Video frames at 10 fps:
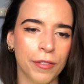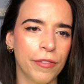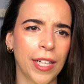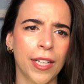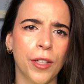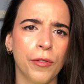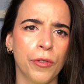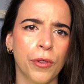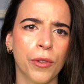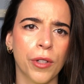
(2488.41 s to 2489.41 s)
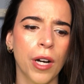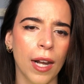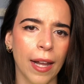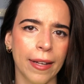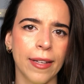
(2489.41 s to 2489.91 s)
Thank you for
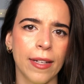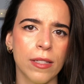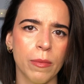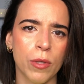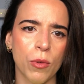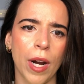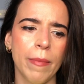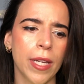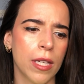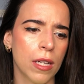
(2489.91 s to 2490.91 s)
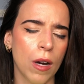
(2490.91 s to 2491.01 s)
liking, subscribing,